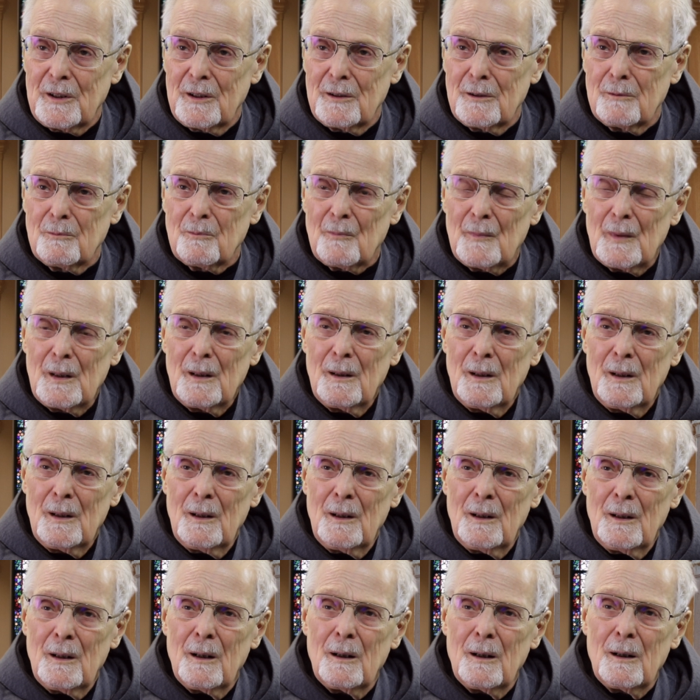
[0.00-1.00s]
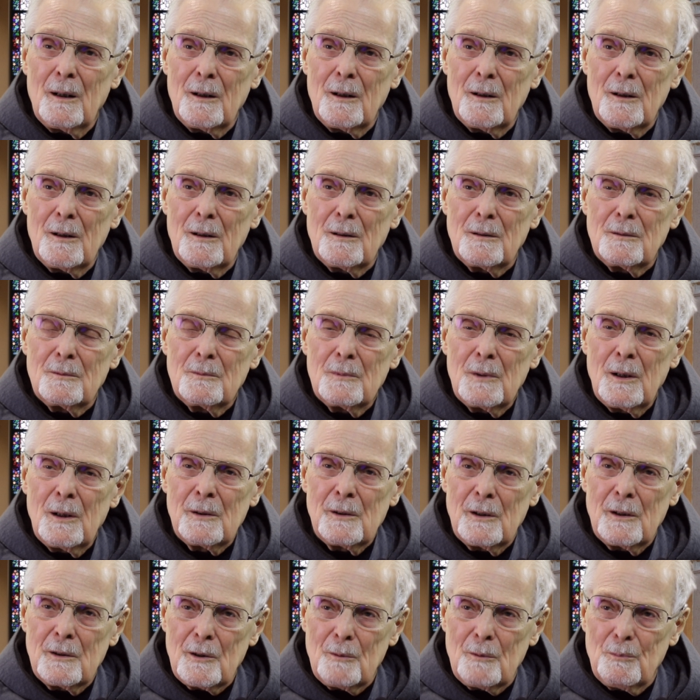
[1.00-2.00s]
and
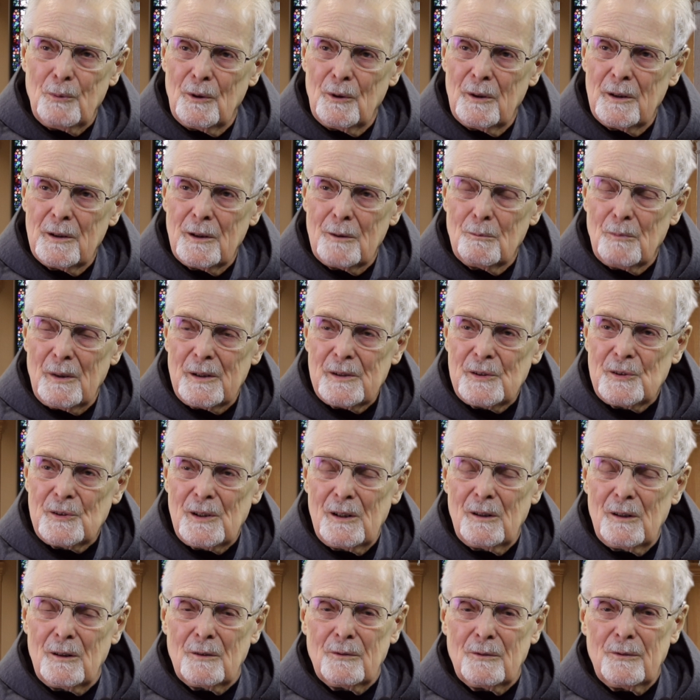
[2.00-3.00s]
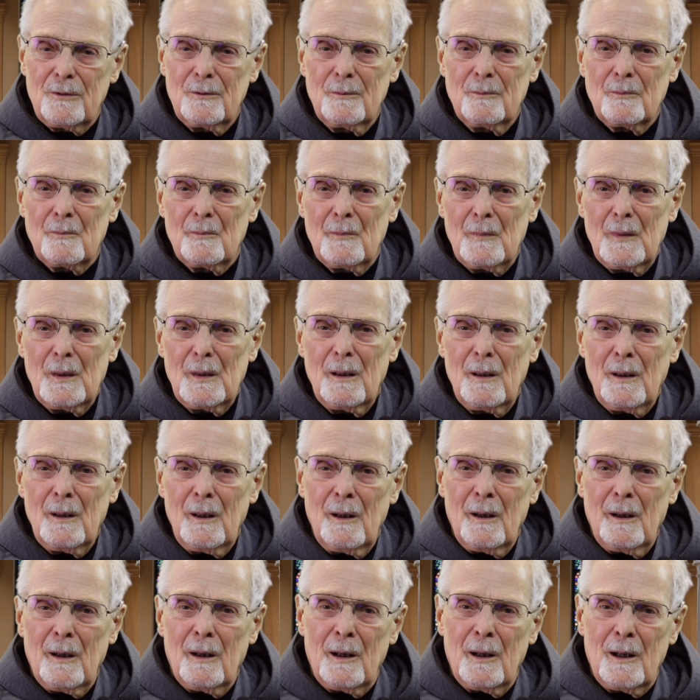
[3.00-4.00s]
another boy and myself.
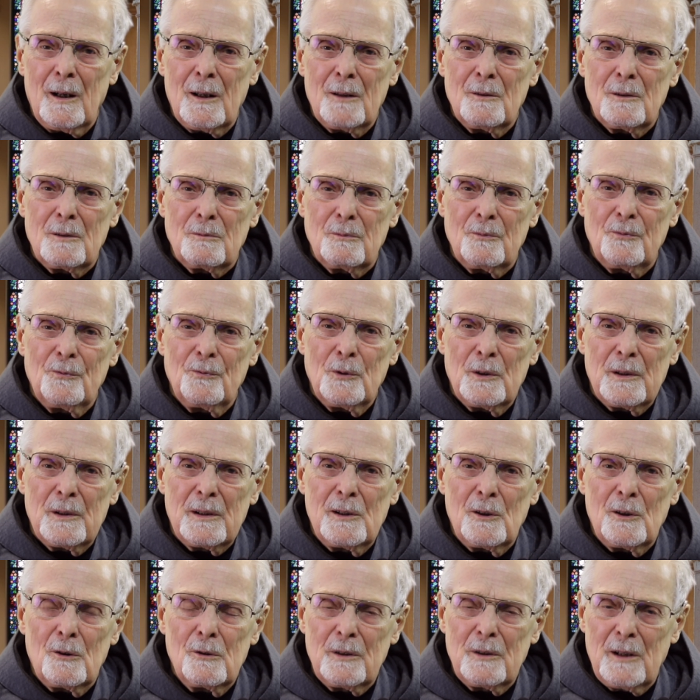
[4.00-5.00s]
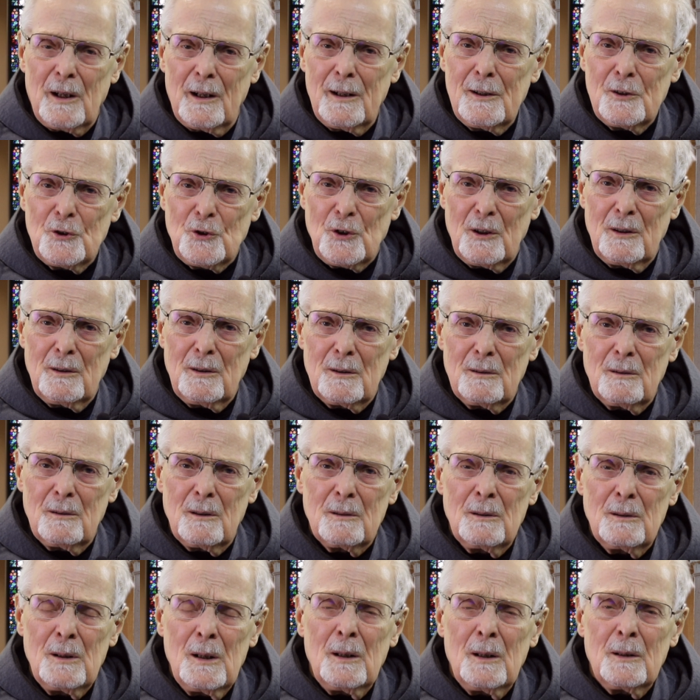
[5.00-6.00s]
And for the occasion,
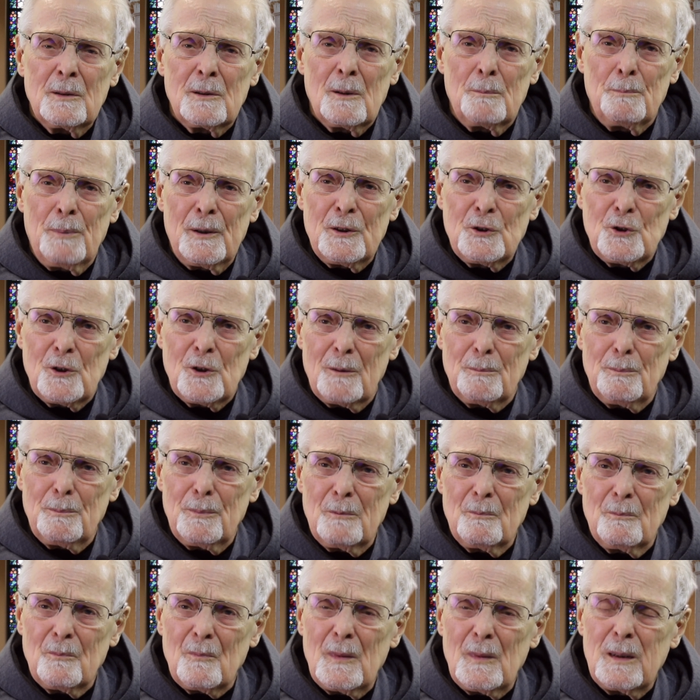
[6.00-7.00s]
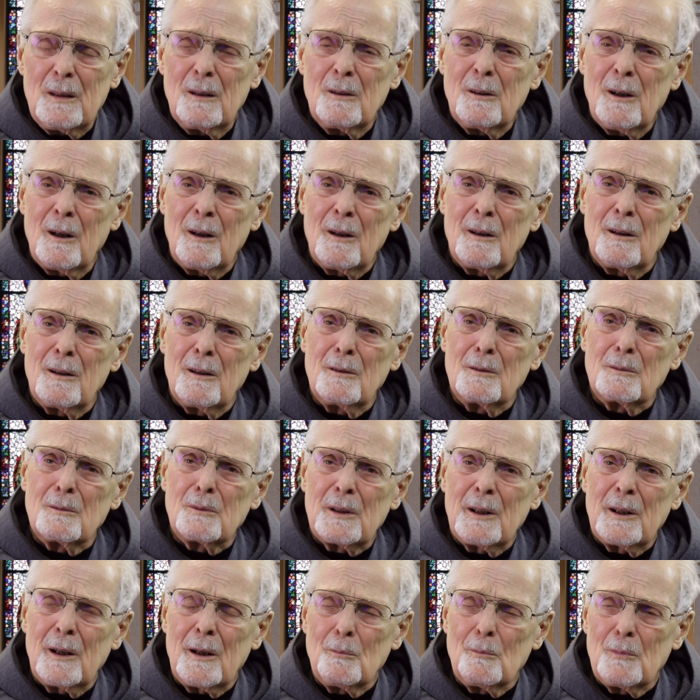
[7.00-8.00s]
the bishop
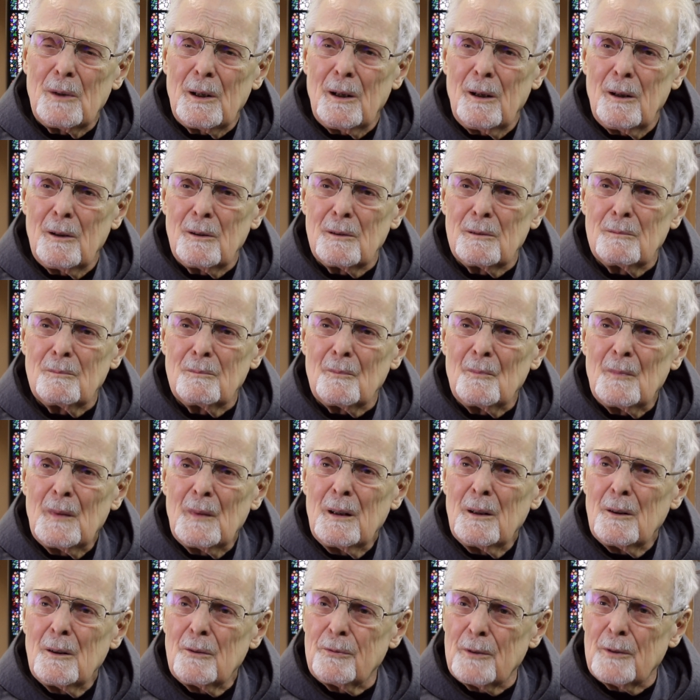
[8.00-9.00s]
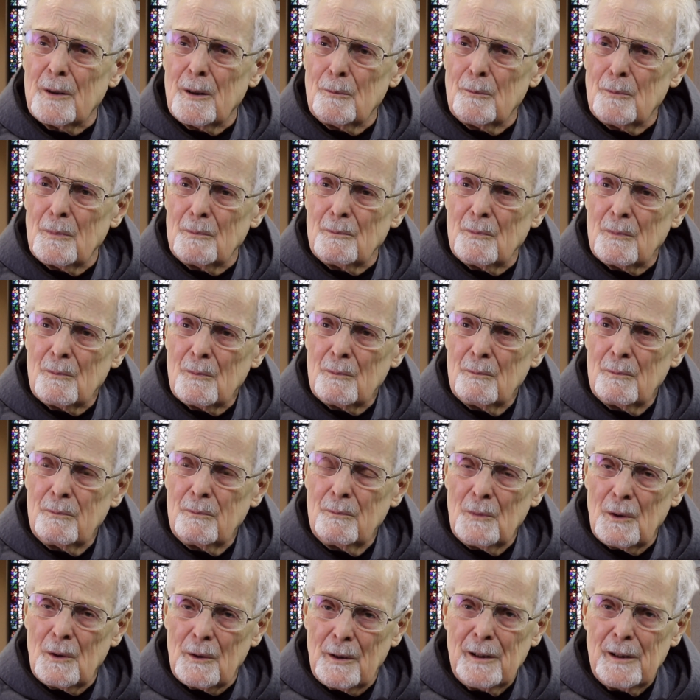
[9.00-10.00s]
came down from
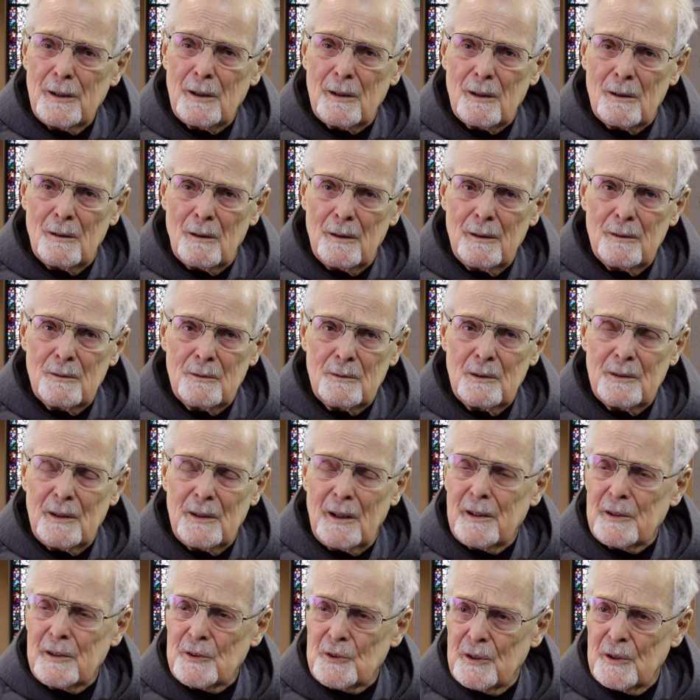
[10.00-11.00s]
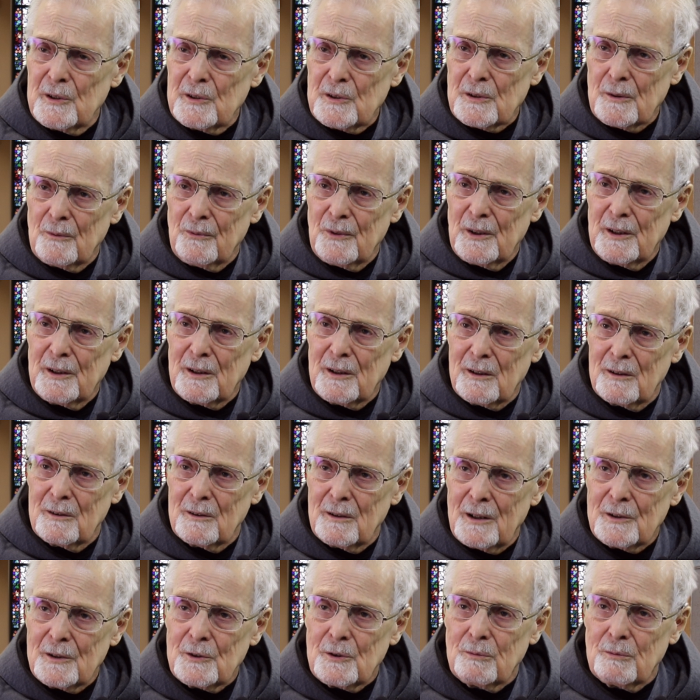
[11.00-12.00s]
Lincoln, the Diocese of Lincoln.
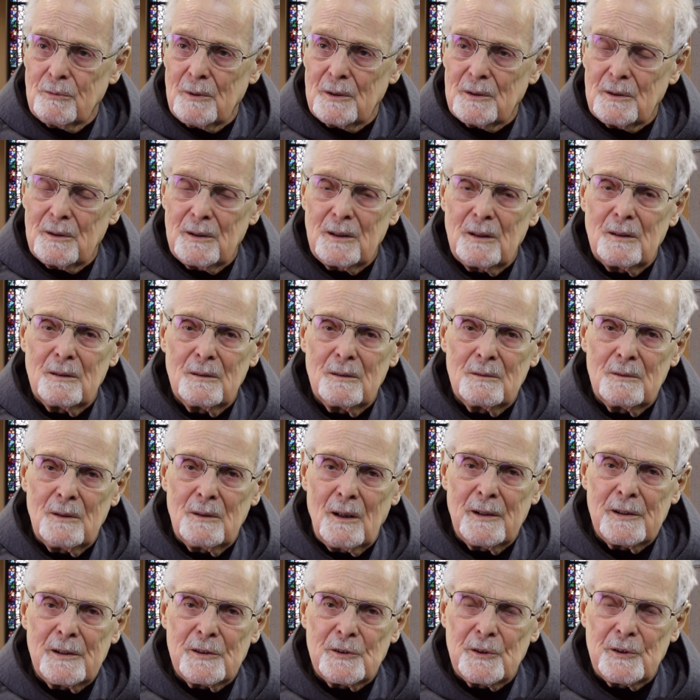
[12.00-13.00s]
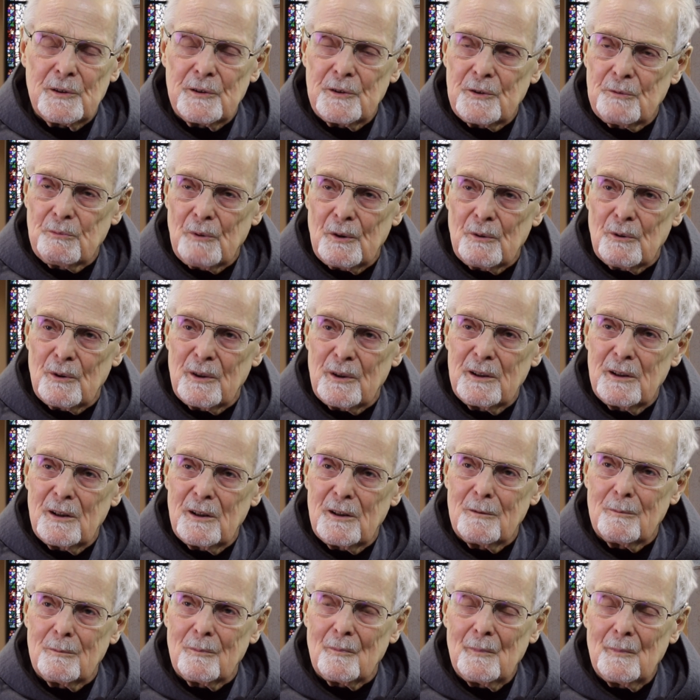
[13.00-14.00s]
That's what the diocese we were
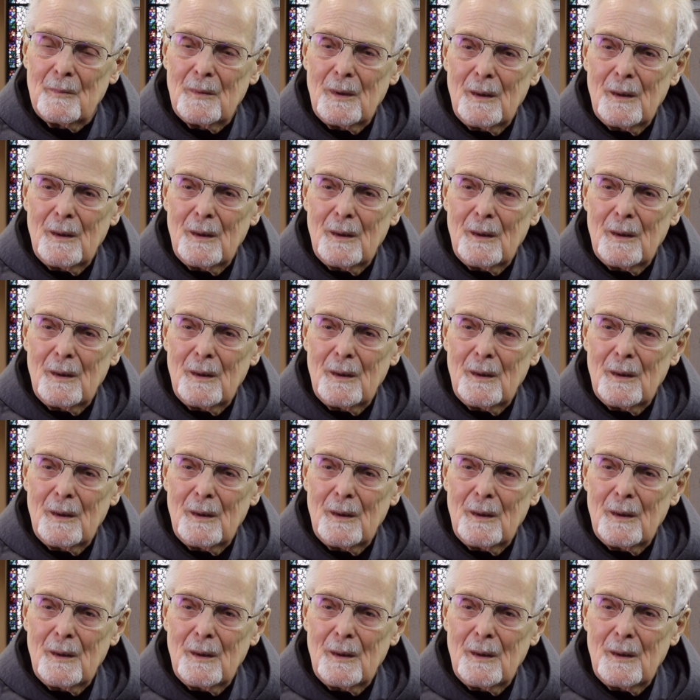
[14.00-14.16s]
in.